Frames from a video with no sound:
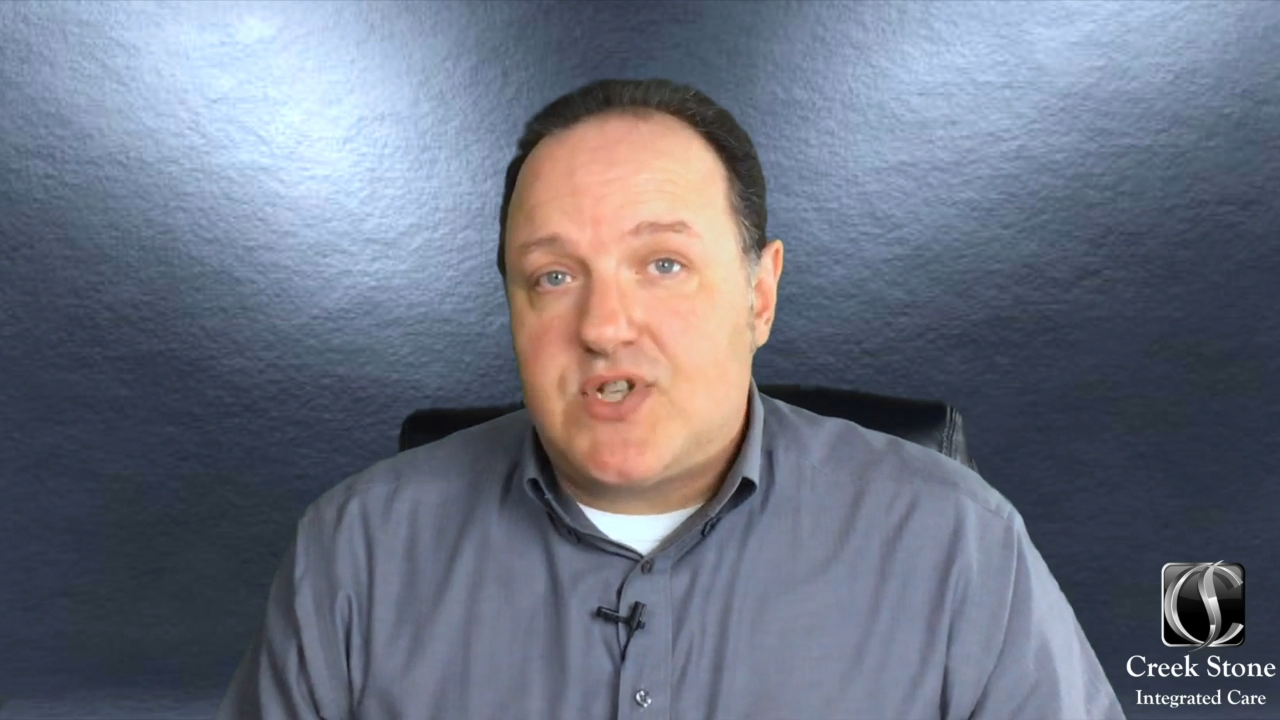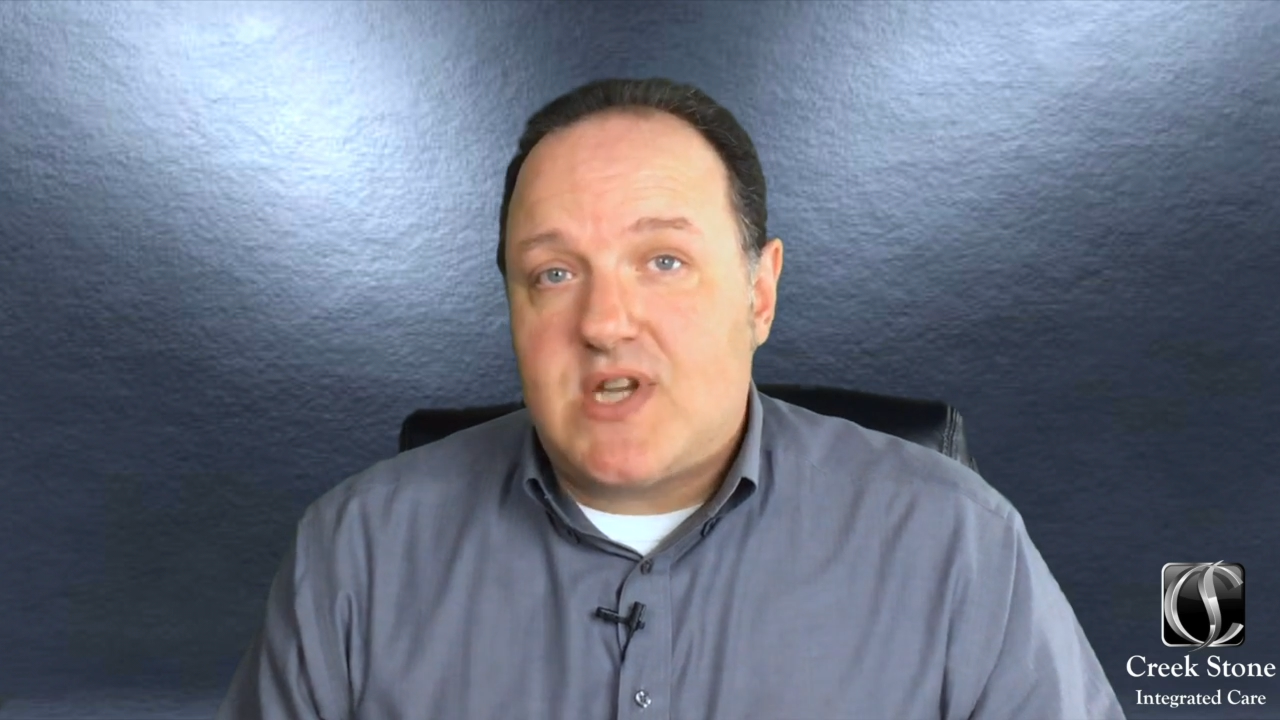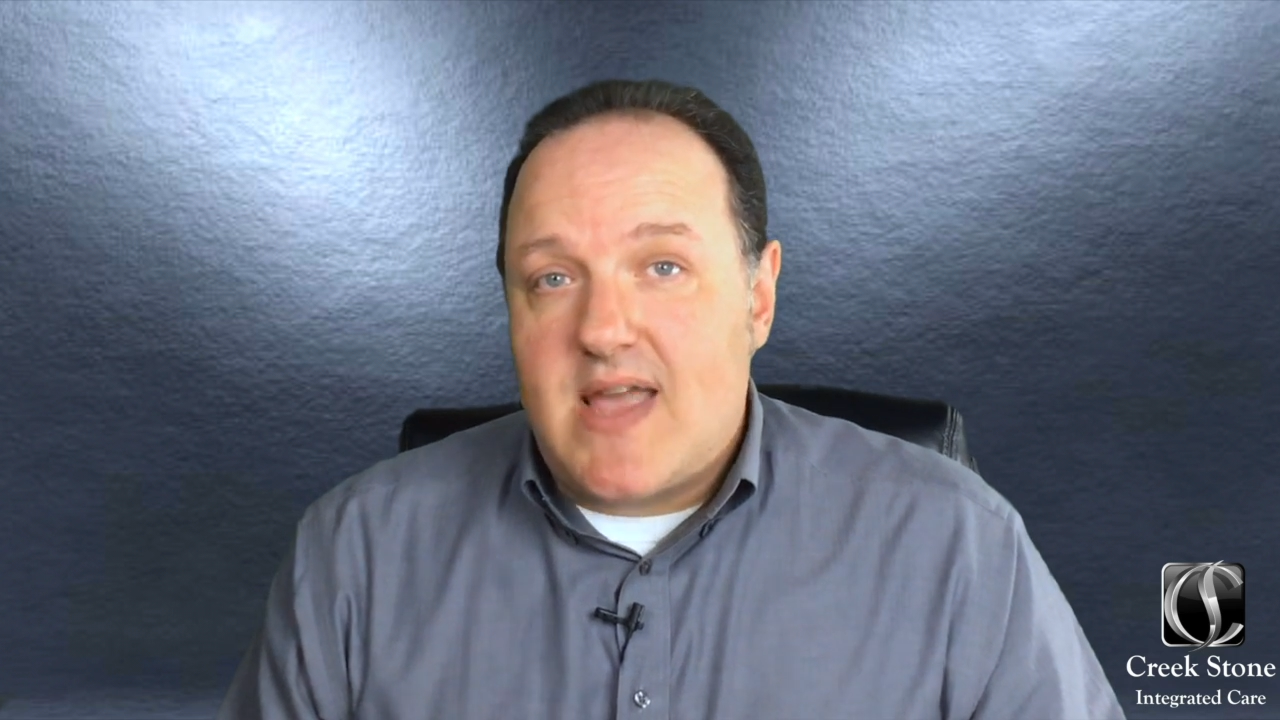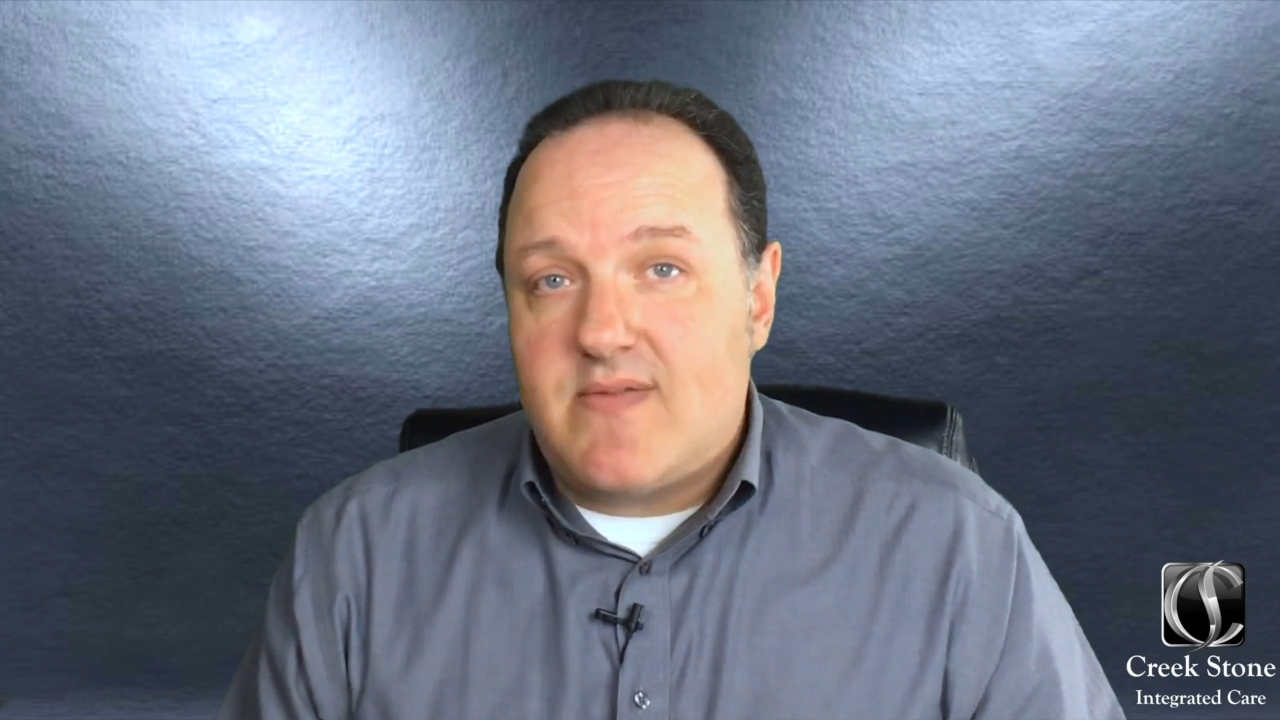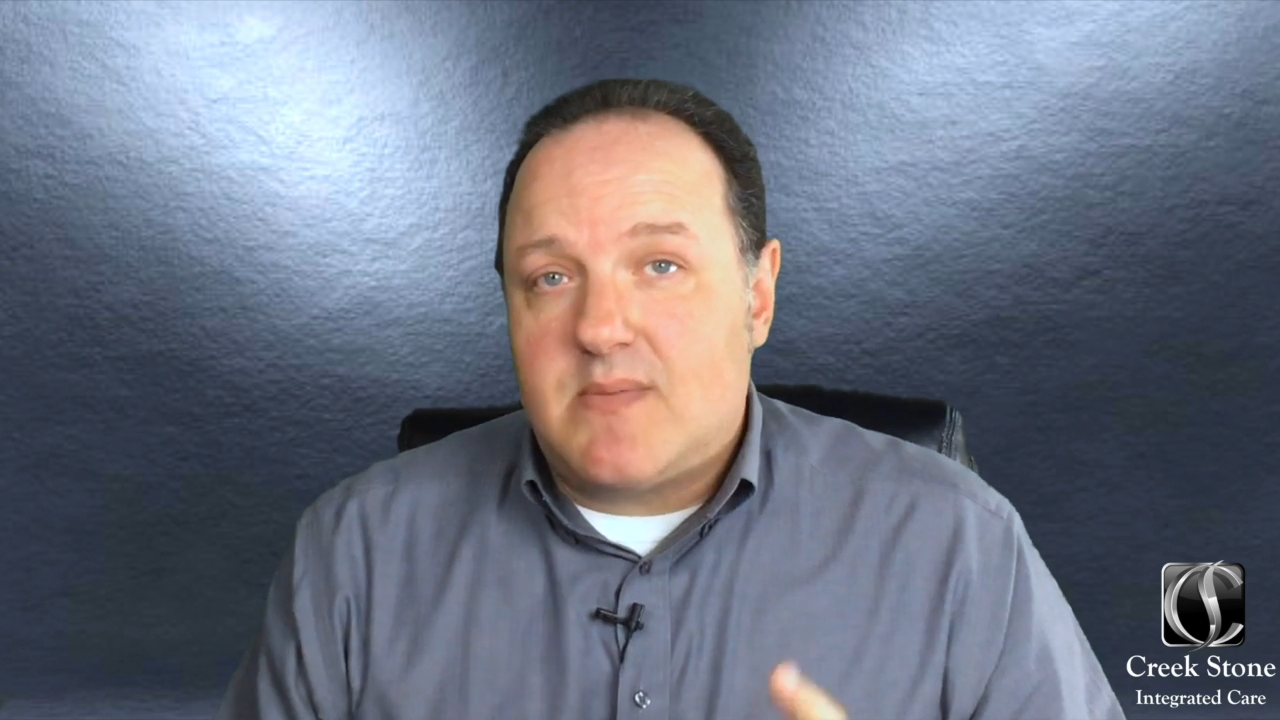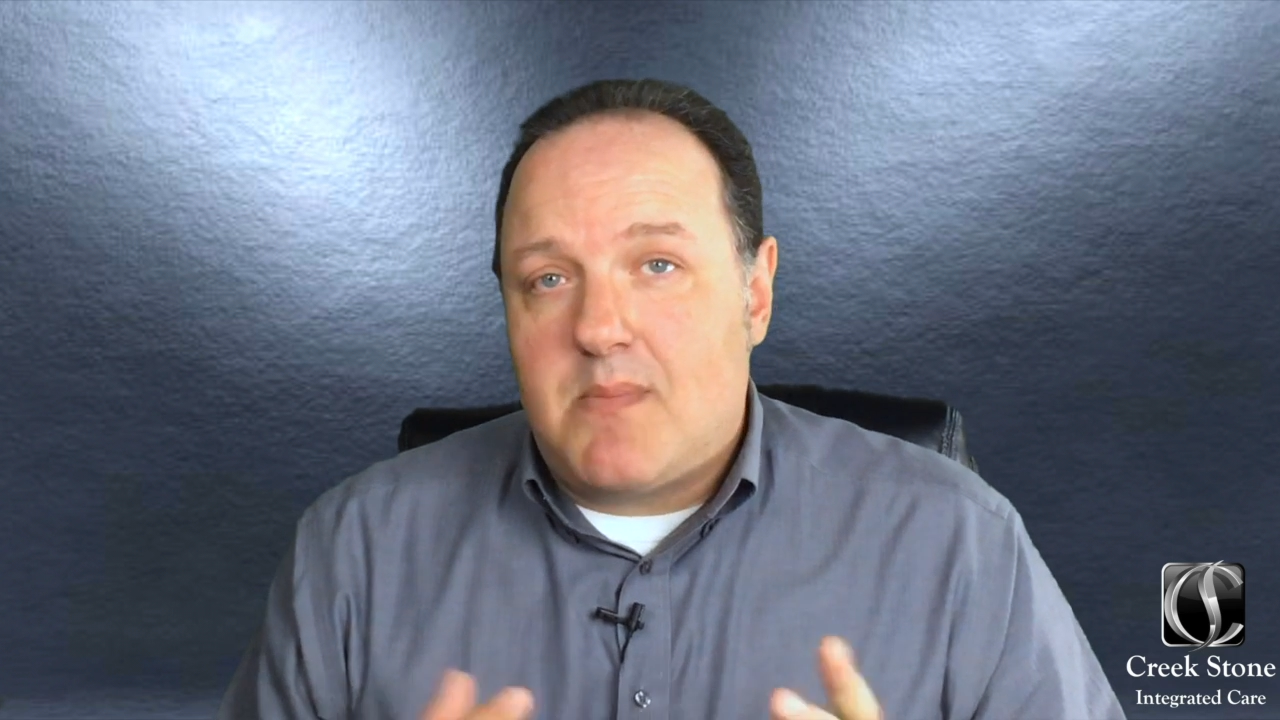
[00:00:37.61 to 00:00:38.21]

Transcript: shaven